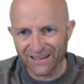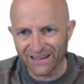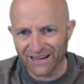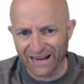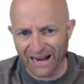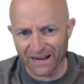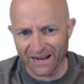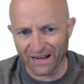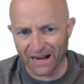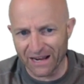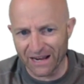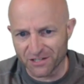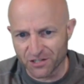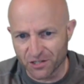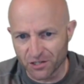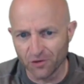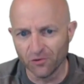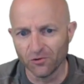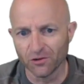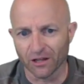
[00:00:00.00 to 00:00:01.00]
I
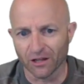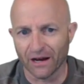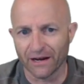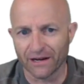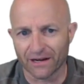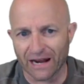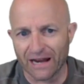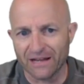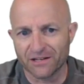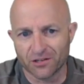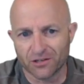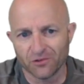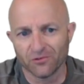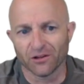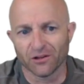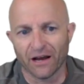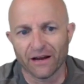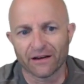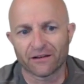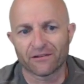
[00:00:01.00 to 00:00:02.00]
do like
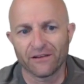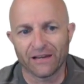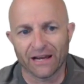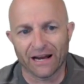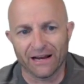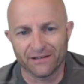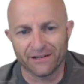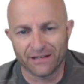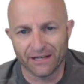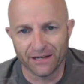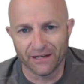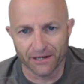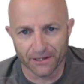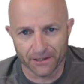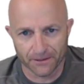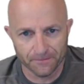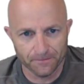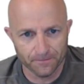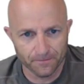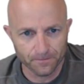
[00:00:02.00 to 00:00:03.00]
the
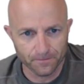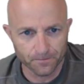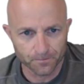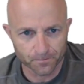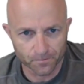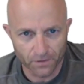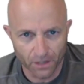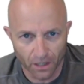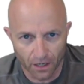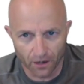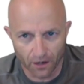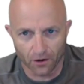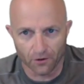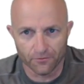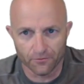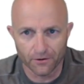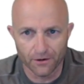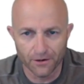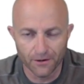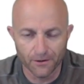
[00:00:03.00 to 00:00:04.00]
idea
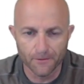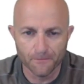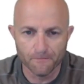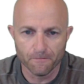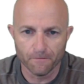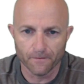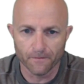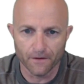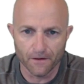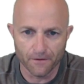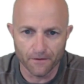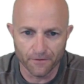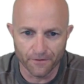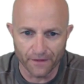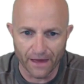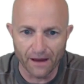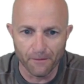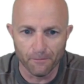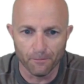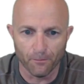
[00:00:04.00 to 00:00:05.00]
of
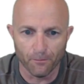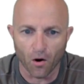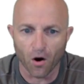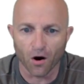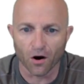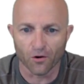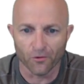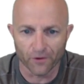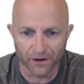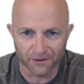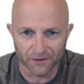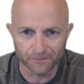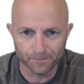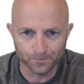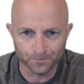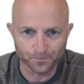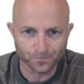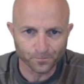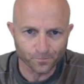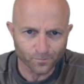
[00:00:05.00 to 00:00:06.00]
them borrowing.
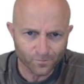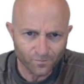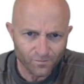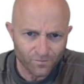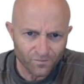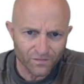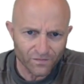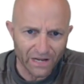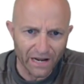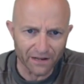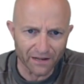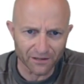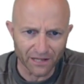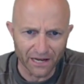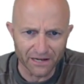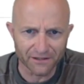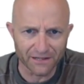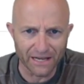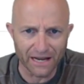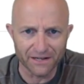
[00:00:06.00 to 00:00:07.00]
I
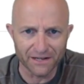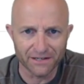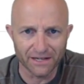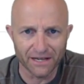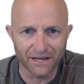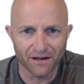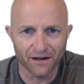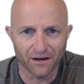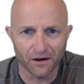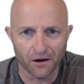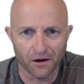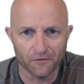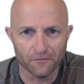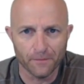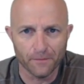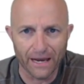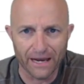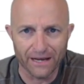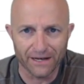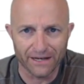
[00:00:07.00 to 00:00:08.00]
like the idea of
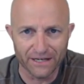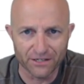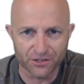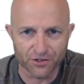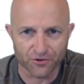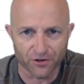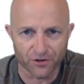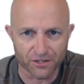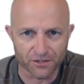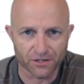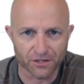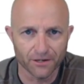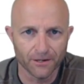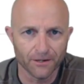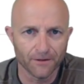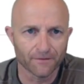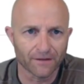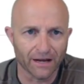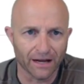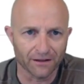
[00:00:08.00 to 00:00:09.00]
paid interest.
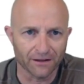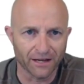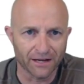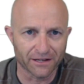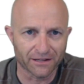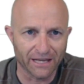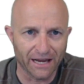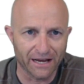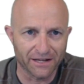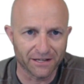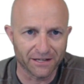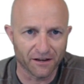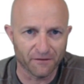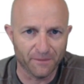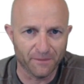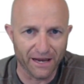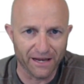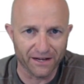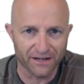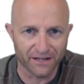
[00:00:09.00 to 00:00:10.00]
I like the idea of paid